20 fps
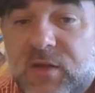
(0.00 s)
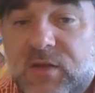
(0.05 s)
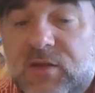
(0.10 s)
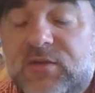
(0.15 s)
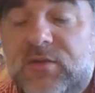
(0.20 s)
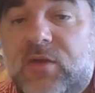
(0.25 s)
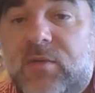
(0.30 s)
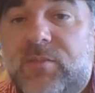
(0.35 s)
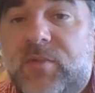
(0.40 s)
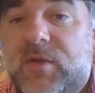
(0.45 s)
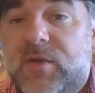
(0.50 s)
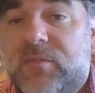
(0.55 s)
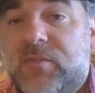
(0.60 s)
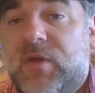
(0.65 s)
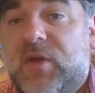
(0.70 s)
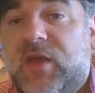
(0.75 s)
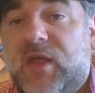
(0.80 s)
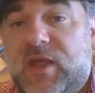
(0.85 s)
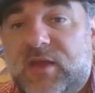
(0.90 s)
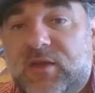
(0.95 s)
is they'll put them
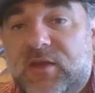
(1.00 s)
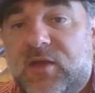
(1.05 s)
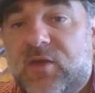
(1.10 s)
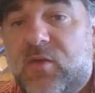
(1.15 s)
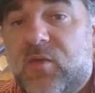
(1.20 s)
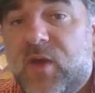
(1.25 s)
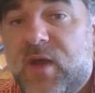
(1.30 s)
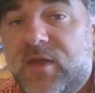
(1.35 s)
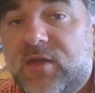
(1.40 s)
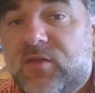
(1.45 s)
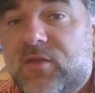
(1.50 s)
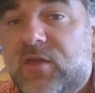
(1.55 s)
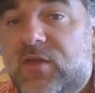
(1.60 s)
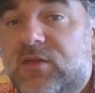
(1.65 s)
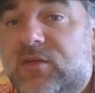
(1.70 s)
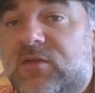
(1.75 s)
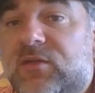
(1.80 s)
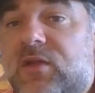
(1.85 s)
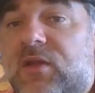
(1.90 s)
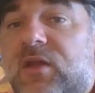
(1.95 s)
on
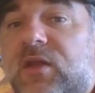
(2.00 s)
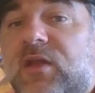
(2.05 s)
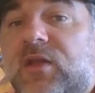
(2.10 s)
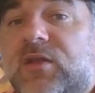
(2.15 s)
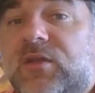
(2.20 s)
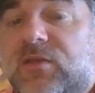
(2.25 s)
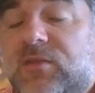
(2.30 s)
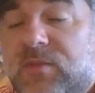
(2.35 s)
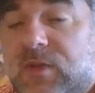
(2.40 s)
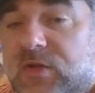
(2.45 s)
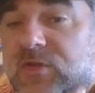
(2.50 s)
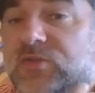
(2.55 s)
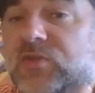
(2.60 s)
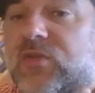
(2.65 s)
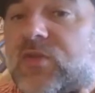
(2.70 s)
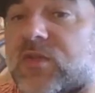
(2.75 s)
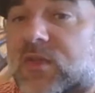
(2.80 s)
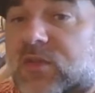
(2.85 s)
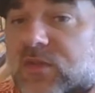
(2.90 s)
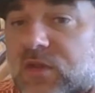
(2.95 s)
anticoagulants to make
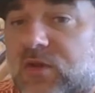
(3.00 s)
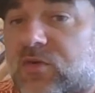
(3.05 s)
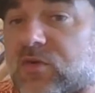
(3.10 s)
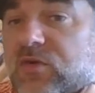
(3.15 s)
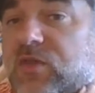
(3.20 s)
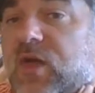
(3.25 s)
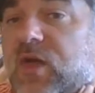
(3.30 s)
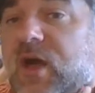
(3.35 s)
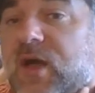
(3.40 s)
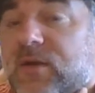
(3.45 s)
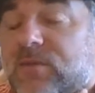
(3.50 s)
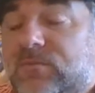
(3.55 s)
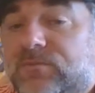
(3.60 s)
sure that they don't clot.